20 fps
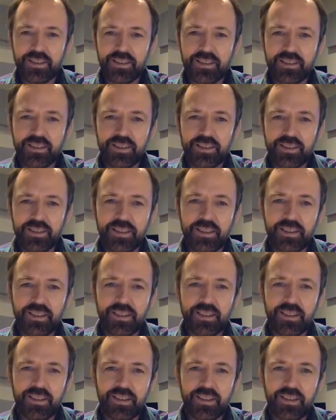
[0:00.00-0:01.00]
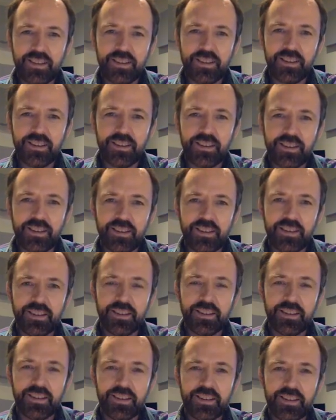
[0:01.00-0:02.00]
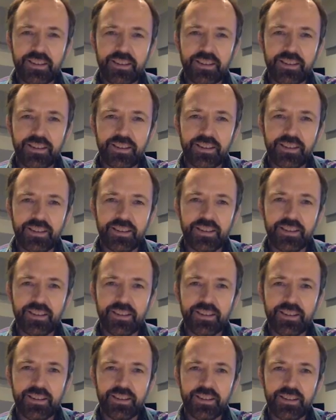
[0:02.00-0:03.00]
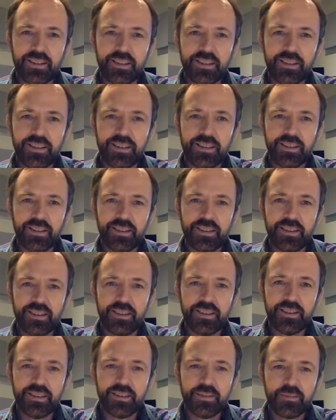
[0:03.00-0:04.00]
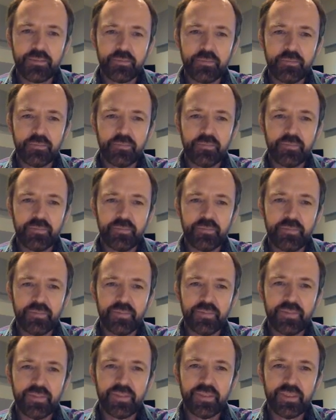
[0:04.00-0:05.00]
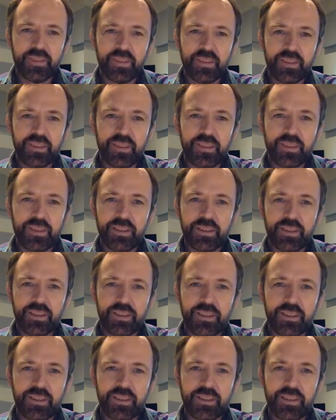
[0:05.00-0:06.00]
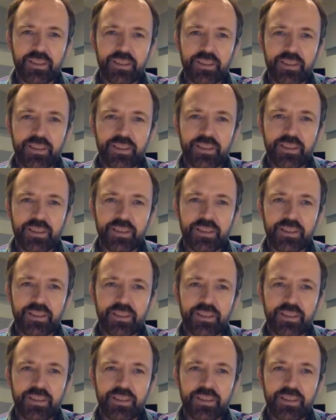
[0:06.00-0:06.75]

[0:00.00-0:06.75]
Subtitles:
The person shown says nothing.